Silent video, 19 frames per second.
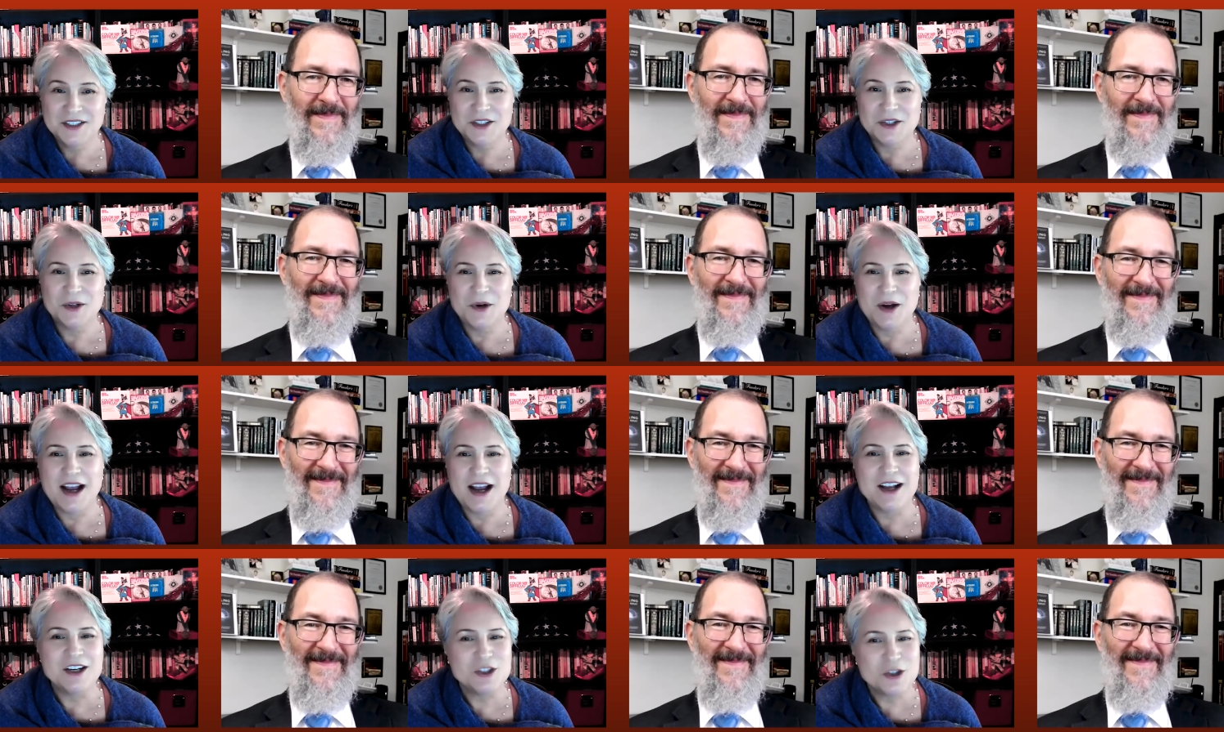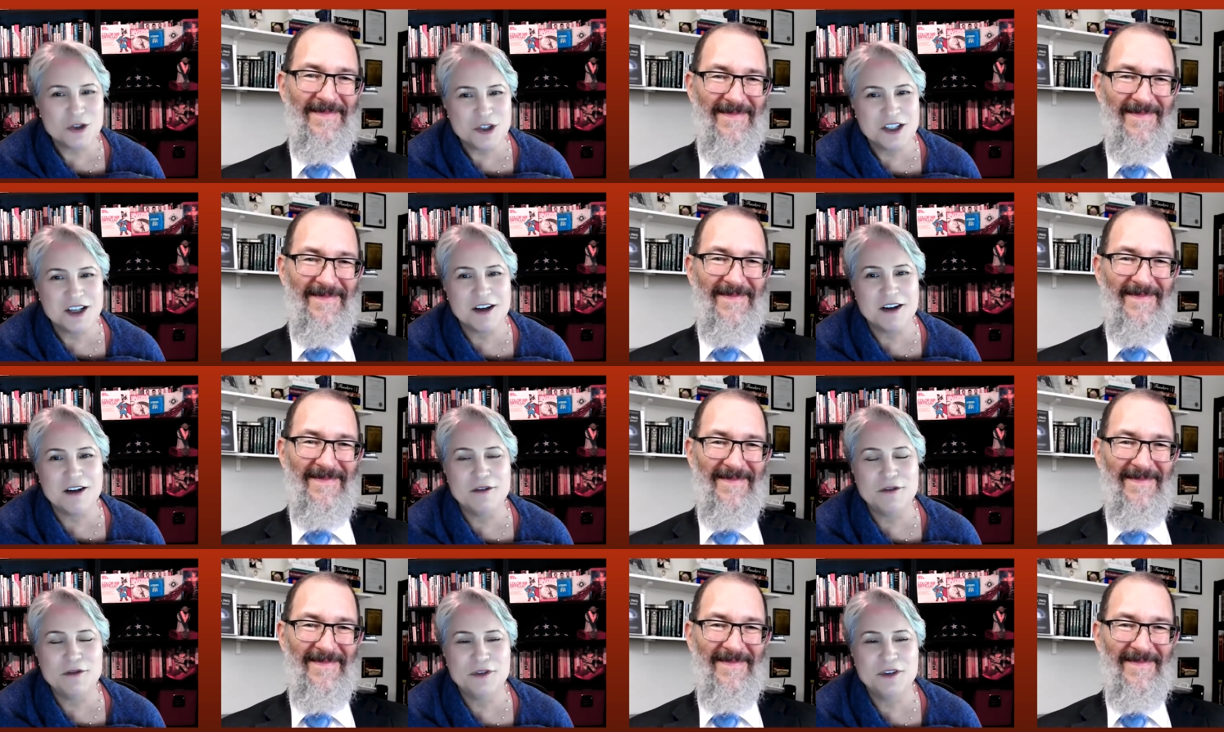Speaker 1: So ask
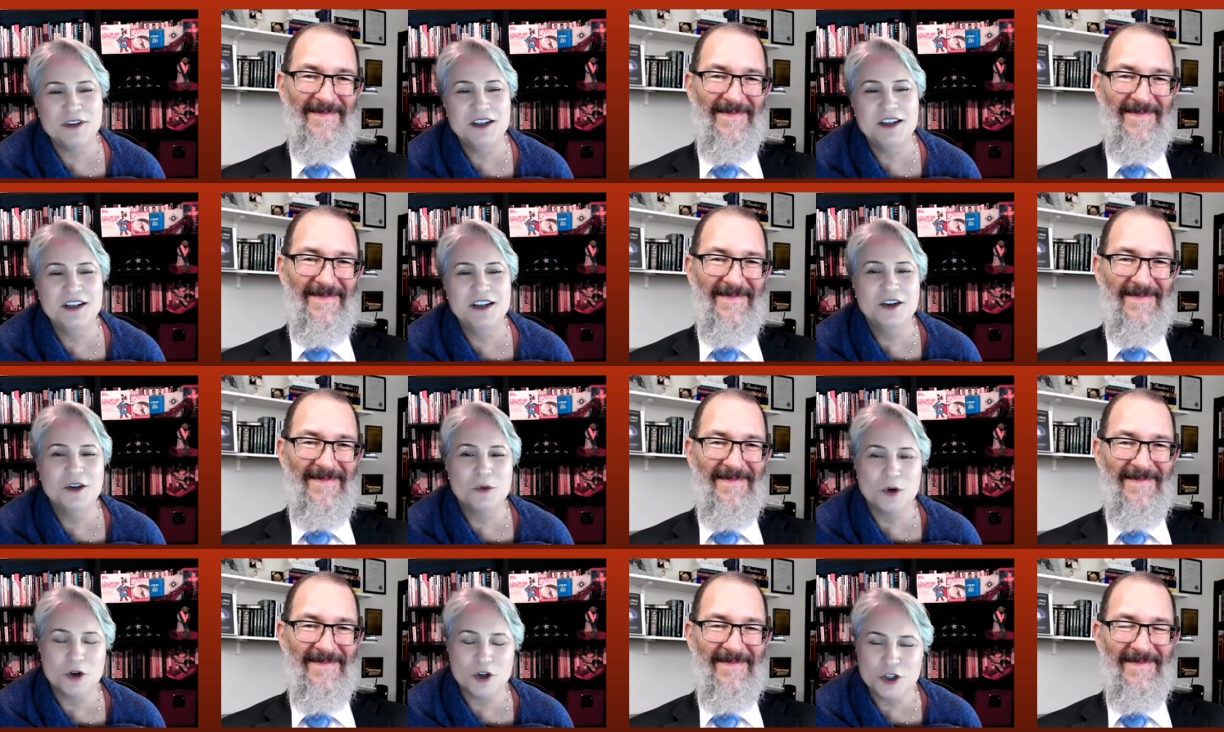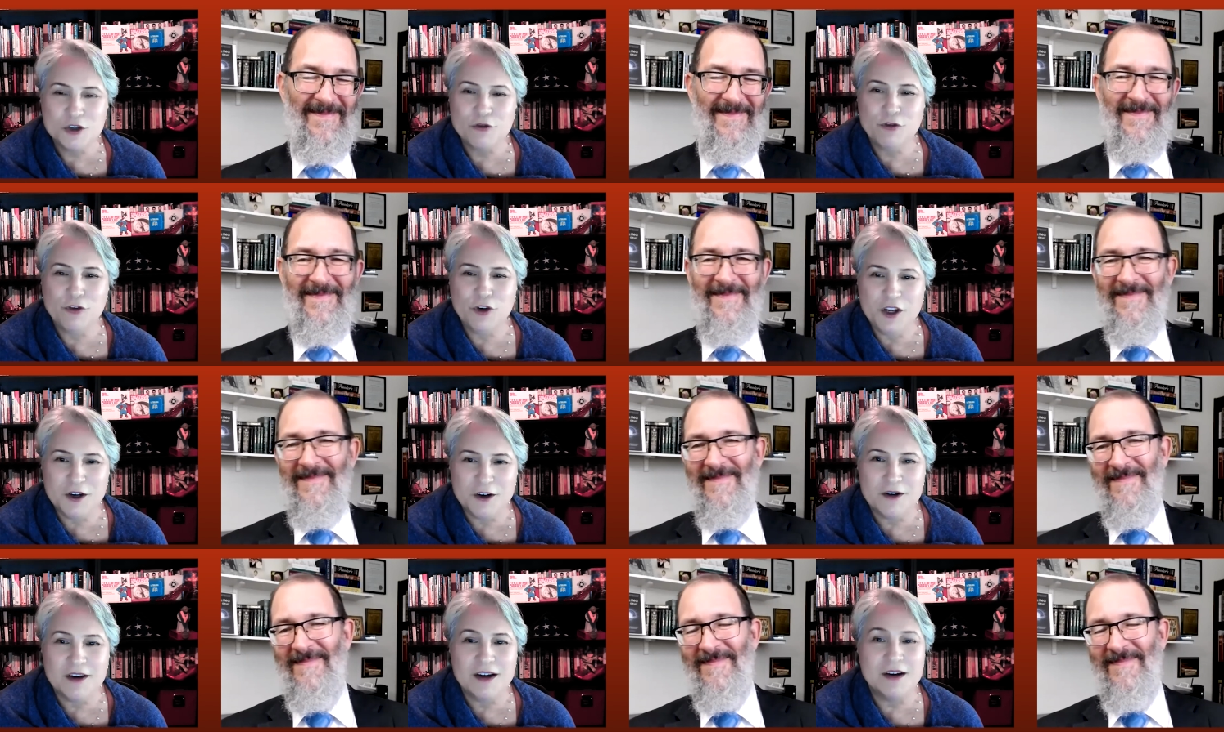yourself, where's your
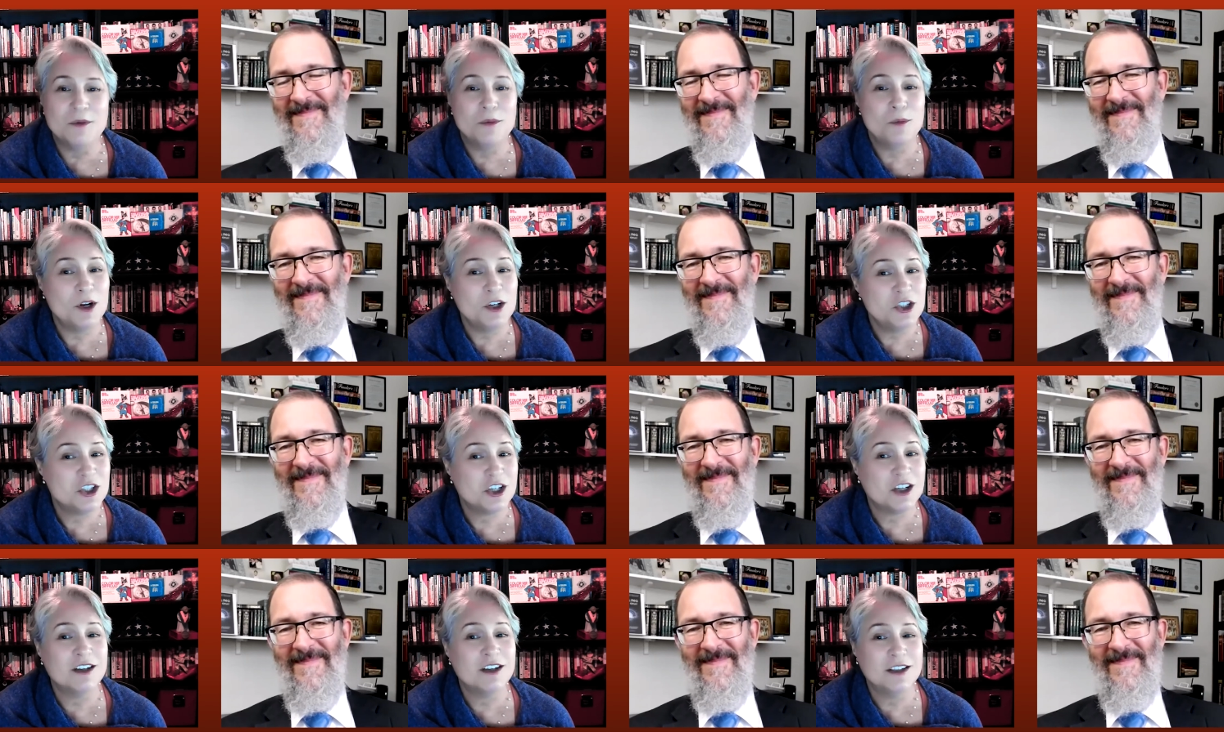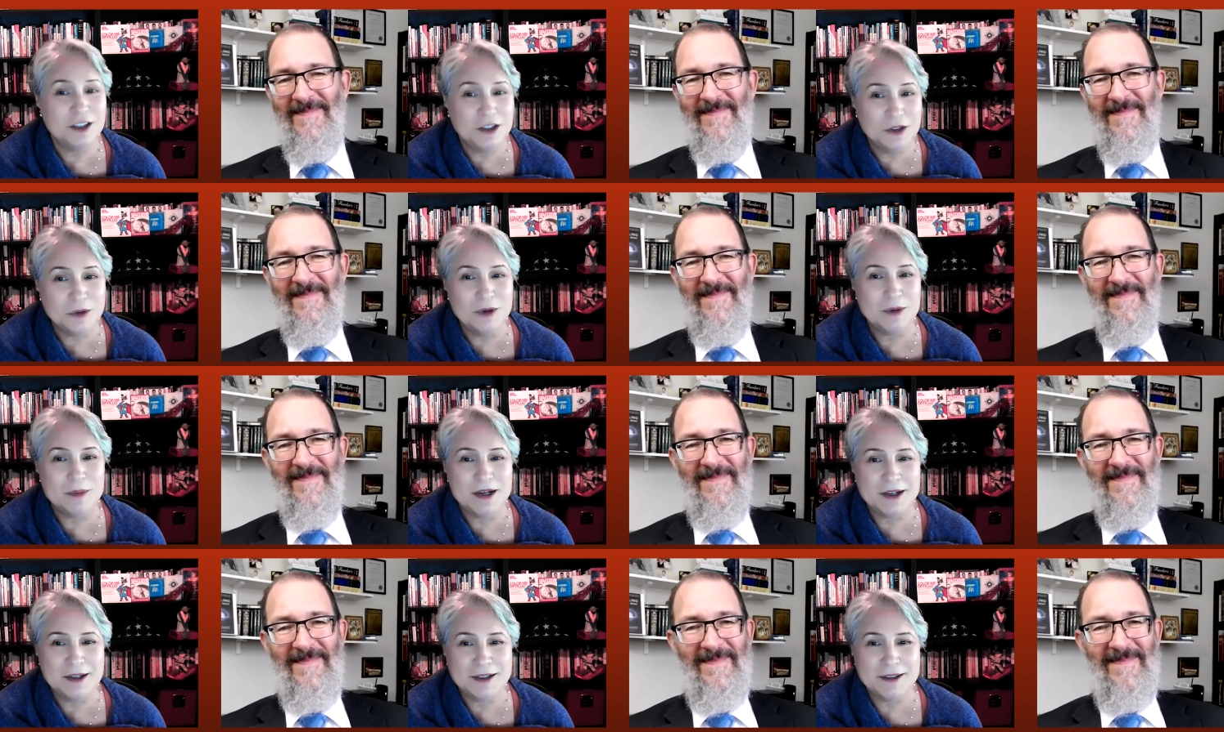fear and what you're going to do
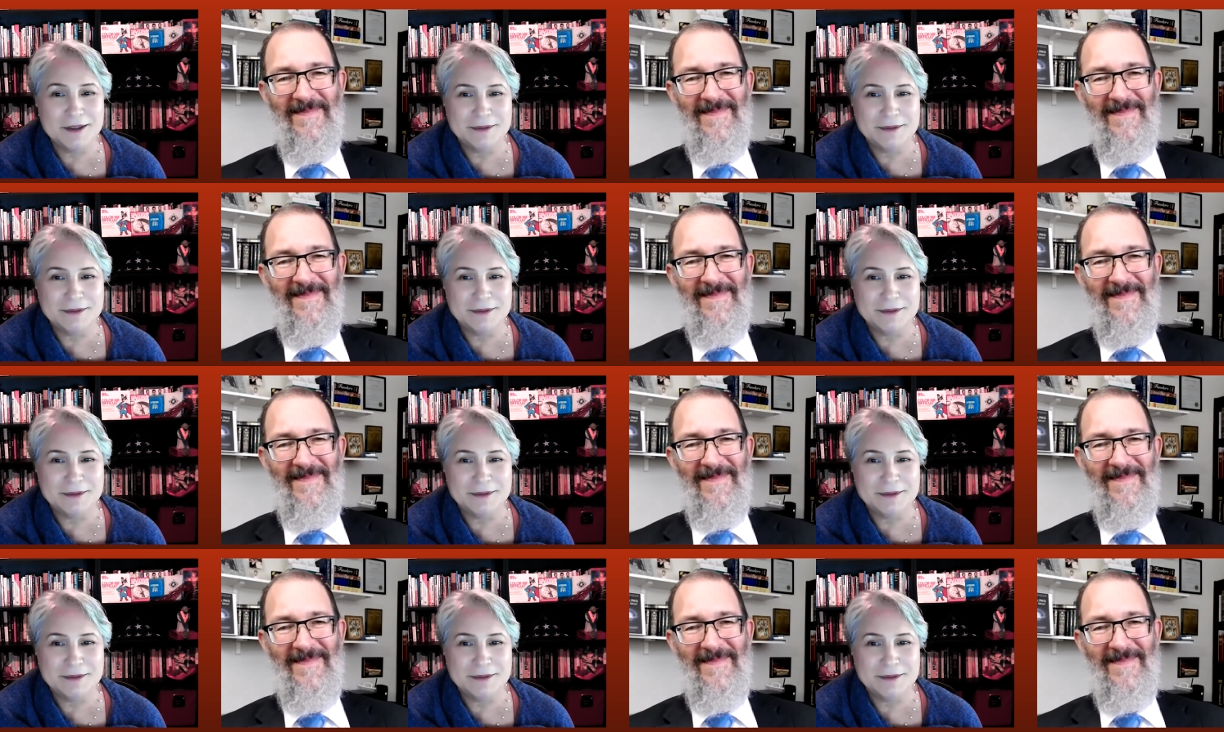about it?